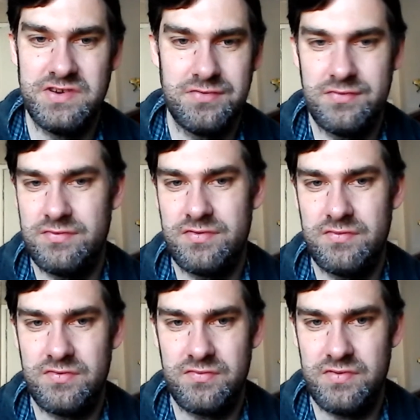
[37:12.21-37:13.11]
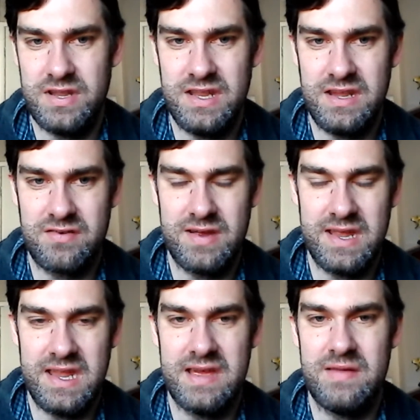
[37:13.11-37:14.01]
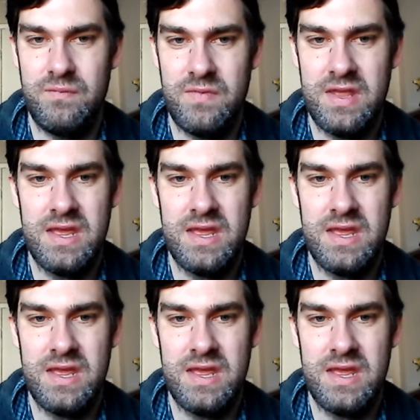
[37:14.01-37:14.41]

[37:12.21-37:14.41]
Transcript: Jules was really great, and